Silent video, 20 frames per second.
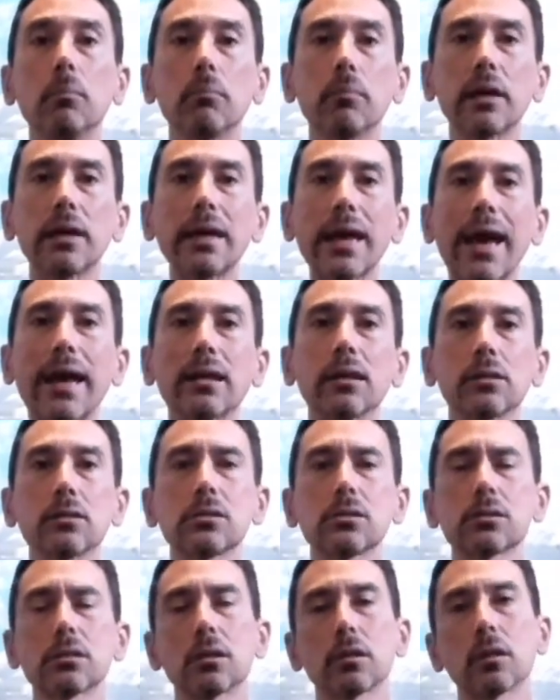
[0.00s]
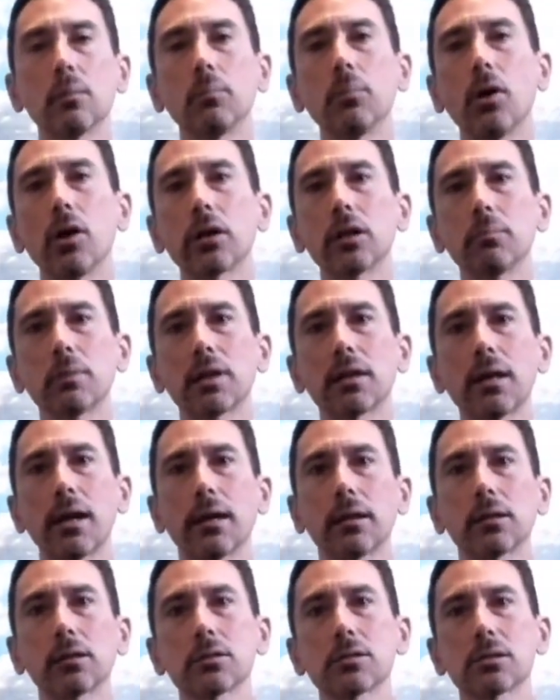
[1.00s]
mechanics, the body
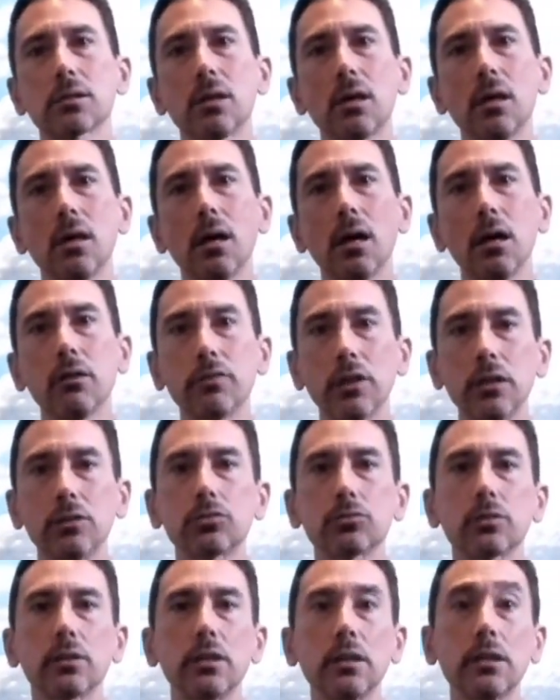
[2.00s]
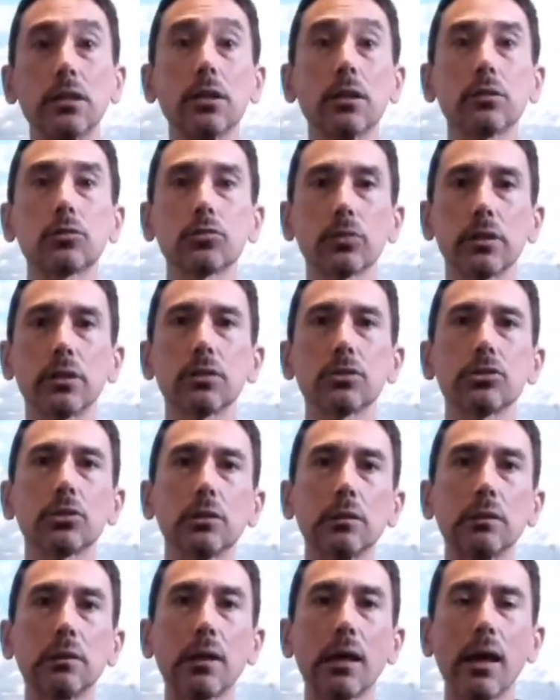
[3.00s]
mechanics of each tradition.
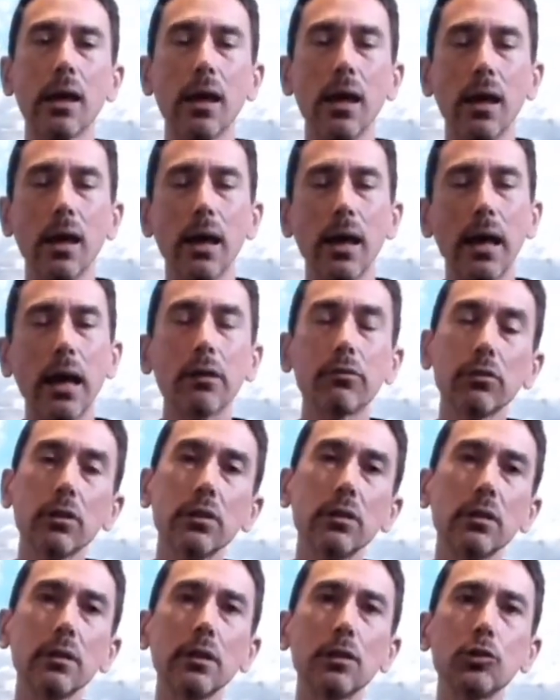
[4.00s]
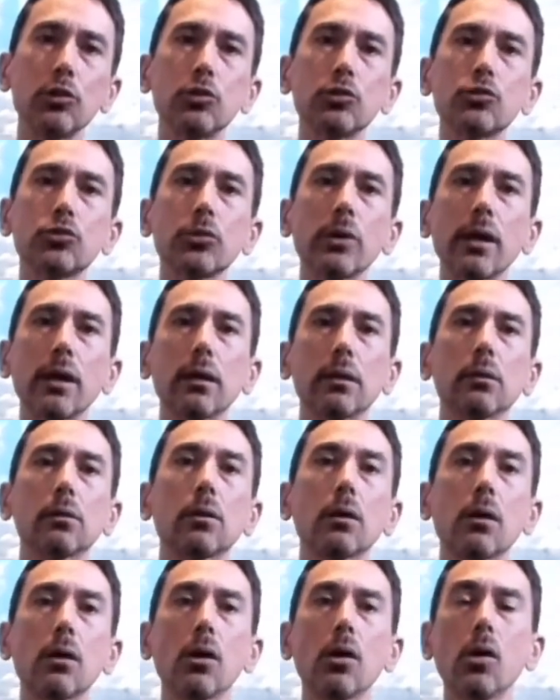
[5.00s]
Everything that you train
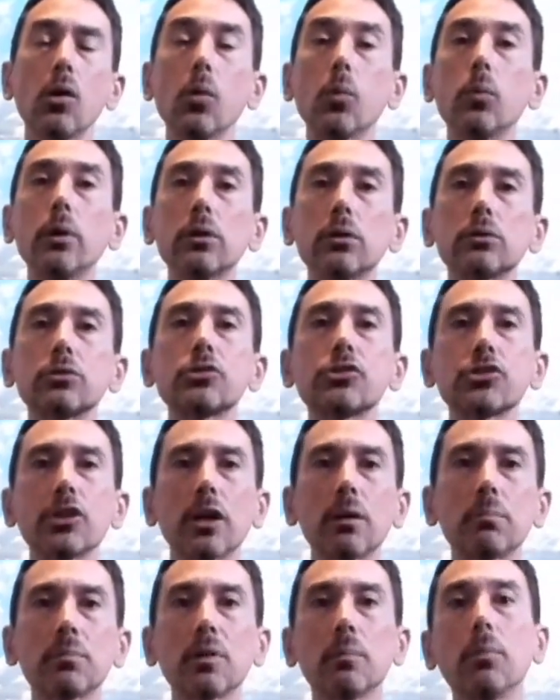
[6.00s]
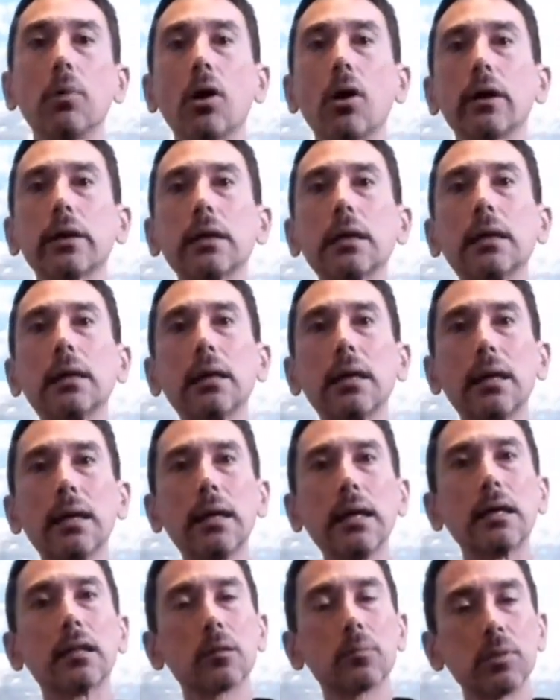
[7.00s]
will shape the body
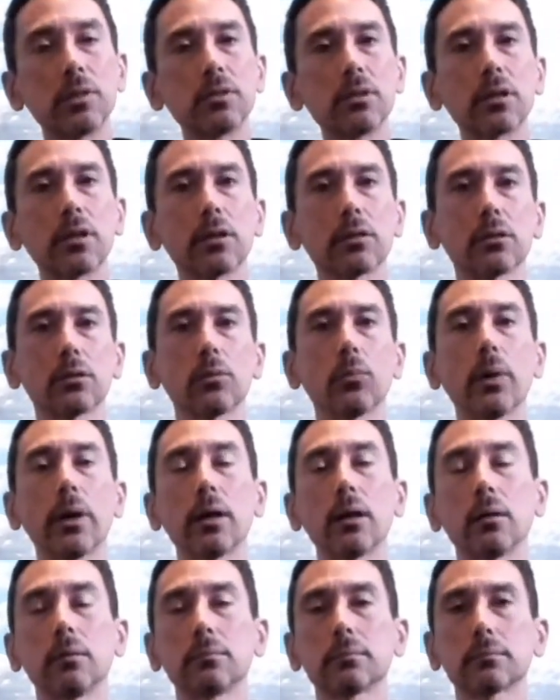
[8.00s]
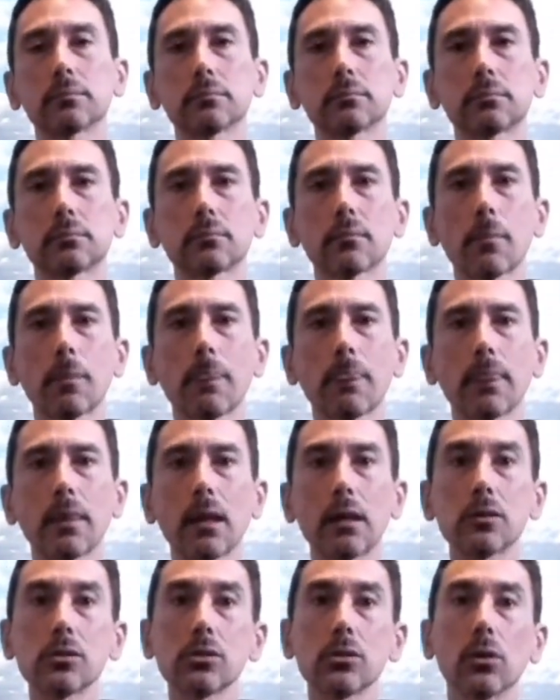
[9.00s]
in a particular way.
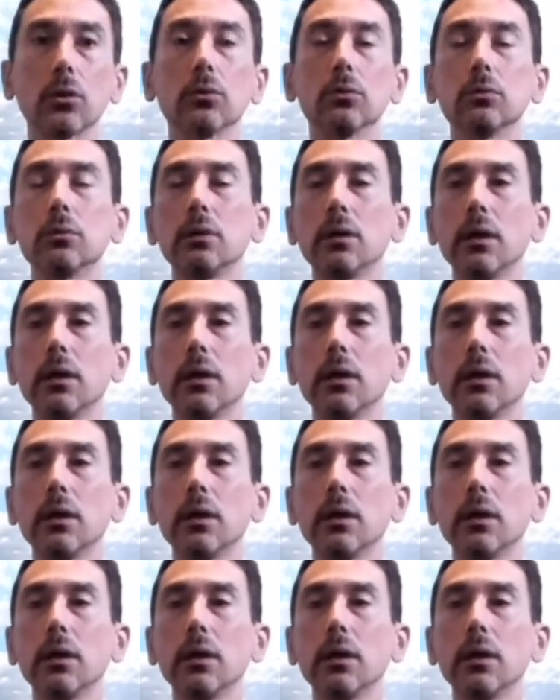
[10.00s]
So